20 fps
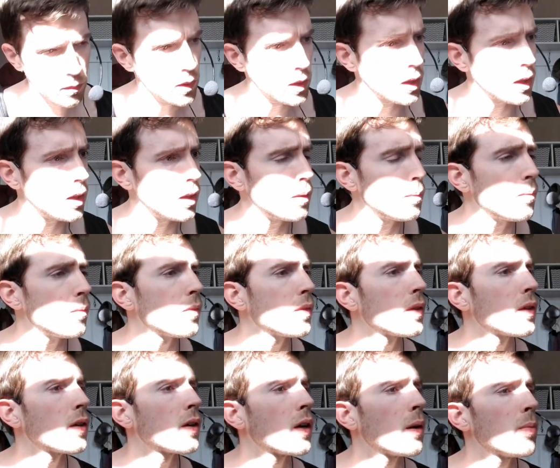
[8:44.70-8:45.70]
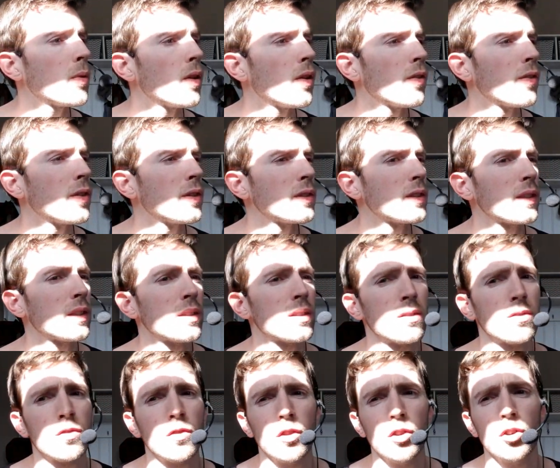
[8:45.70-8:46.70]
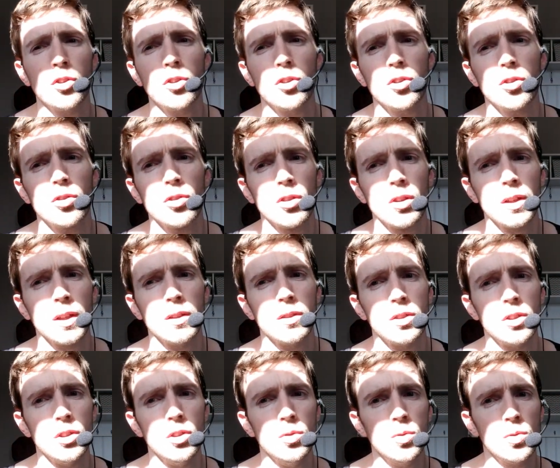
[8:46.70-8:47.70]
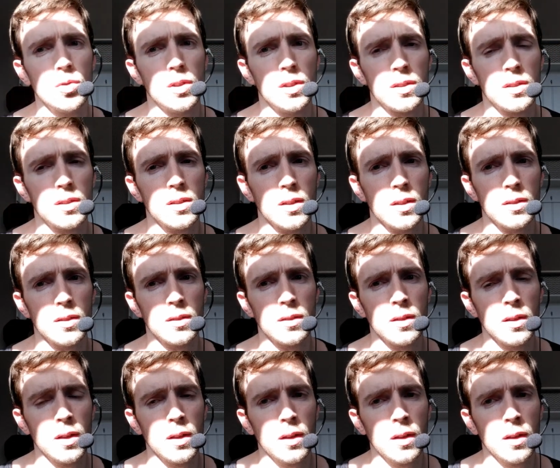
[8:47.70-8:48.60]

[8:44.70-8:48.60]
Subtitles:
A couple other things, I guess, if you're looking to use the stud